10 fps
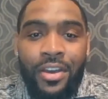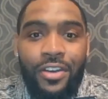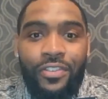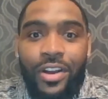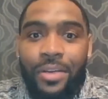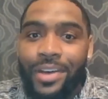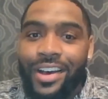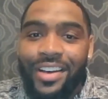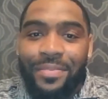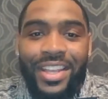
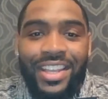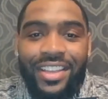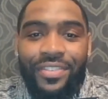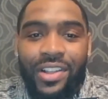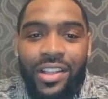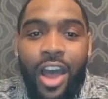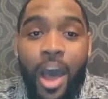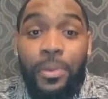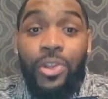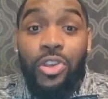from many different
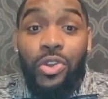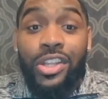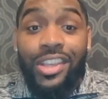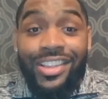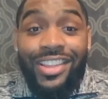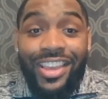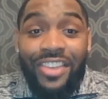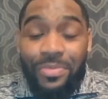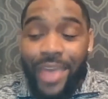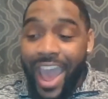opportunities to give
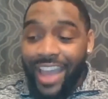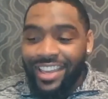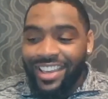back.